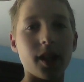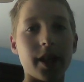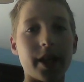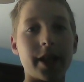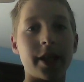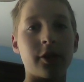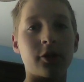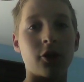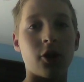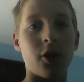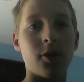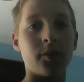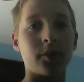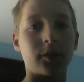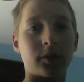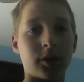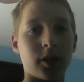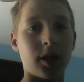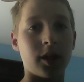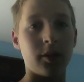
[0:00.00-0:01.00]
it's
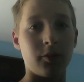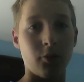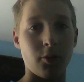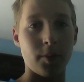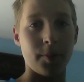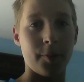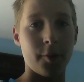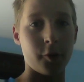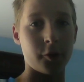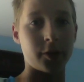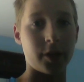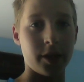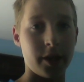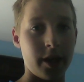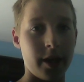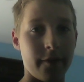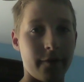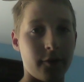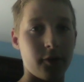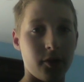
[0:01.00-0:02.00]
almost done We will be posted
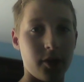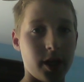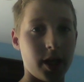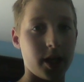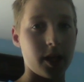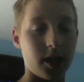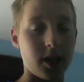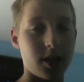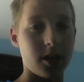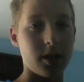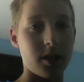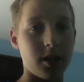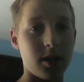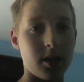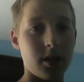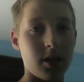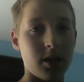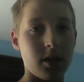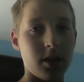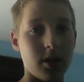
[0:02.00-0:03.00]
in a few days.
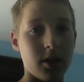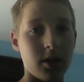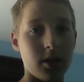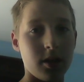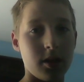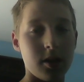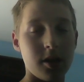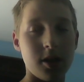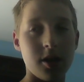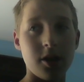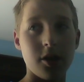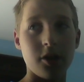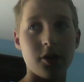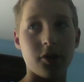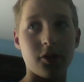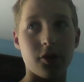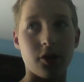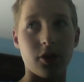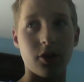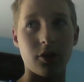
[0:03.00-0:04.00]

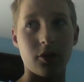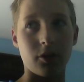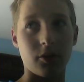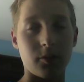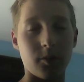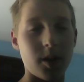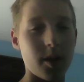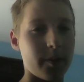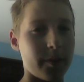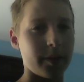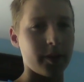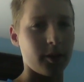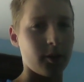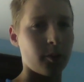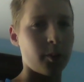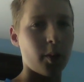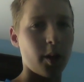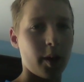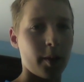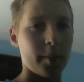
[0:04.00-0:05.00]
So, or maybe it'll
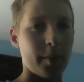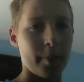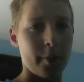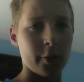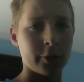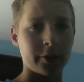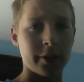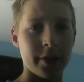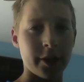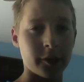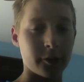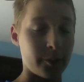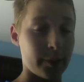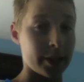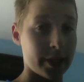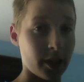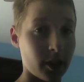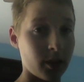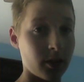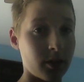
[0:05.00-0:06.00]
probably be posted this
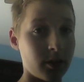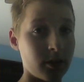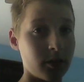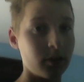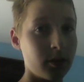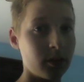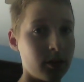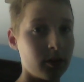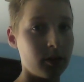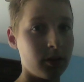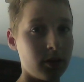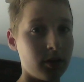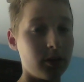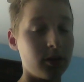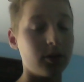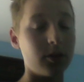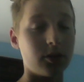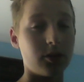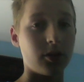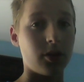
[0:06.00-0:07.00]
weekend.
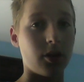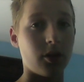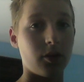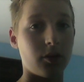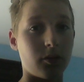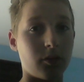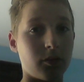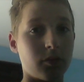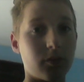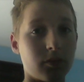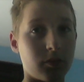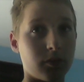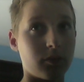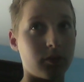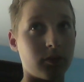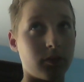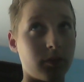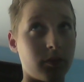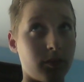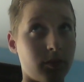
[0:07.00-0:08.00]
So,
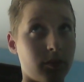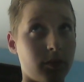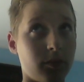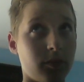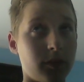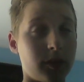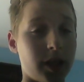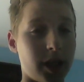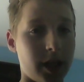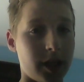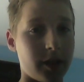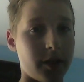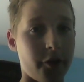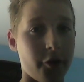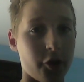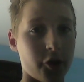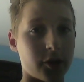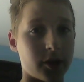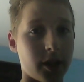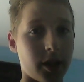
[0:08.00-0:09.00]
today's
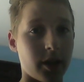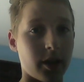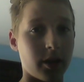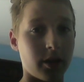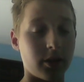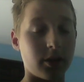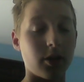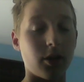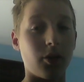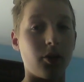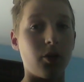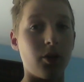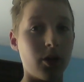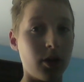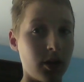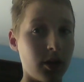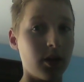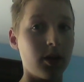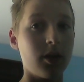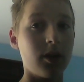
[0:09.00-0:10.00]
Thursday, so.
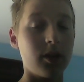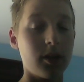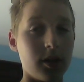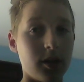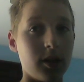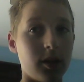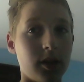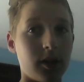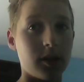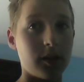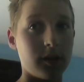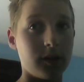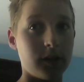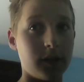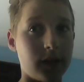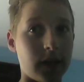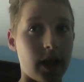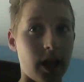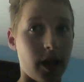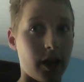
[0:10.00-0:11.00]

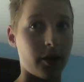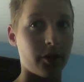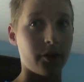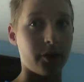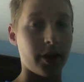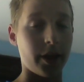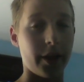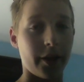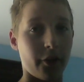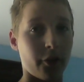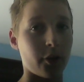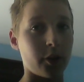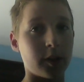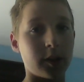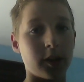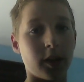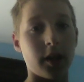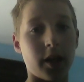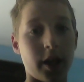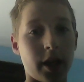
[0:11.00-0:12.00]
Saturday or
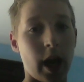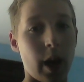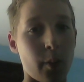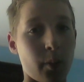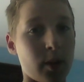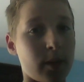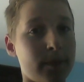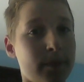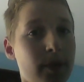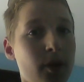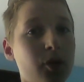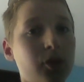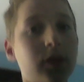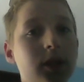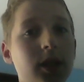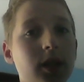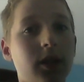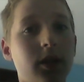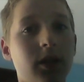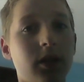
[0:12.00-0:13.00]
Sunday I would
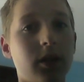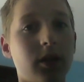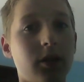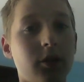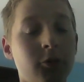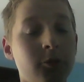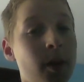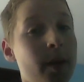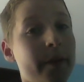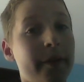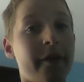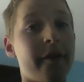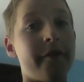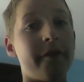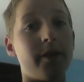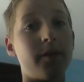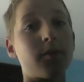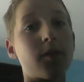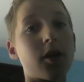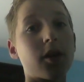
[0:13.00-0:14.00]
post it. Maybe
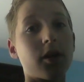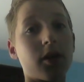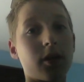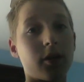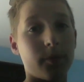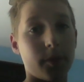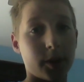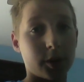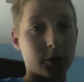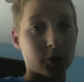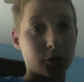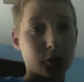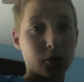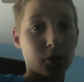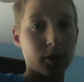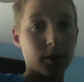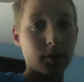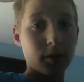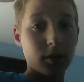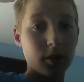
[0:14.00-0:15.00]
even tomorrow, I'm not so sure.